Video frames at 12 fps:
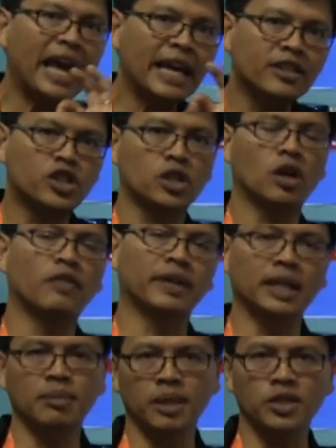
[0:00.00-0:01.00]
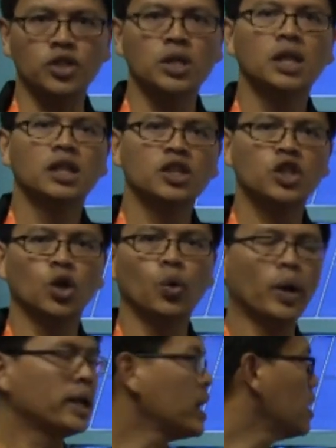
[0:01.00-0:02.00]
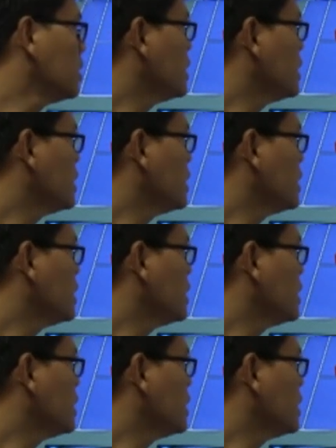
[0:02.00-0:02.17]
edge of an image. So where there are